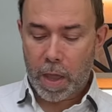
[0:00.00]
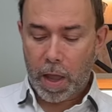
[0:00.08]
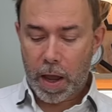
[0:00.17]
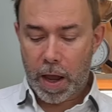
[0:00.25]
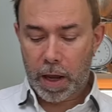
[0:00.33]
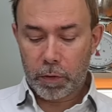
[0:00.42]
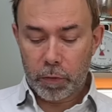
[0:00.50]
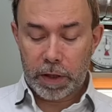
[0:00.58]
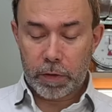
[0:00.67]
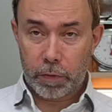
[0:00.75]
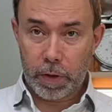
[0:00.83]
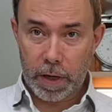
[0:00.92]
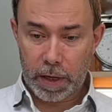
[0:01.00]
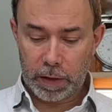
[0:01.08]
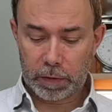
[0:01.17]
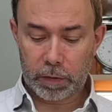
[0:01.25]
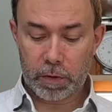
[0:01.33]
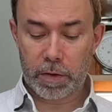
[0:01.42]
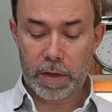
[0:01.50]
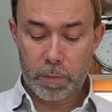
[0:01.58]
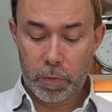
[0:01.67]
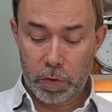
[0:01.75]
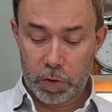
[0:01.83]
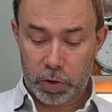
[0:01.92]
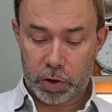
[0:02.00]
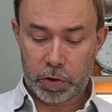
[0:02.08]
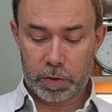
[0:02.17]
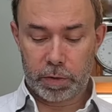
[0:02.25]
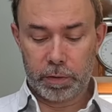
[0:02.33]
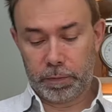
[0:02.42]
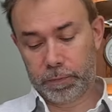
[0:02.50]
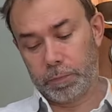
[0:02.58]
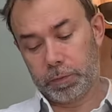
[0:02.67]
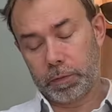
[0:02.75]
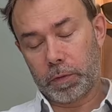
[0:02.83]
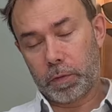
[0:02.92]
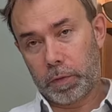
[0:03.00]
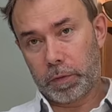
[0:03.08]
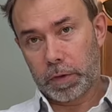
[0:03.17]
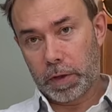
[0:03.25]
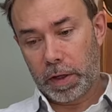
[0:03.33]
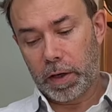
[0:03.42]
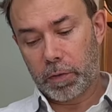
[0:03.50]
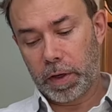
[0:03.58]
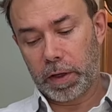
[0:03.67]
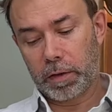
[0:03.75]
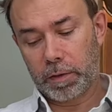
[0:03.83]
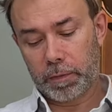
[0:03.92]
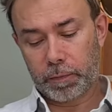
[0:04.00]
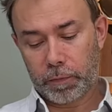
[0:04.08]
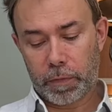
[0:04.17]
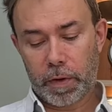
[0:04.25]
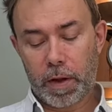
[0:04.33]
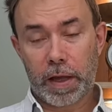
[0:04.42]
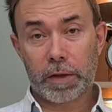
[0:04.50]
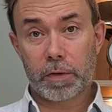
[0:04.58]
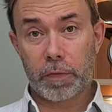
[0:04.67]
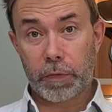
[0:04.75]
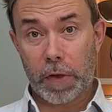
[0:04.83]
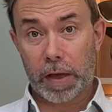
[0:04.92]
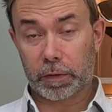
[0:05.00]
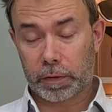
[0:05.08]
And we create an emulsion with the liquid and the fat.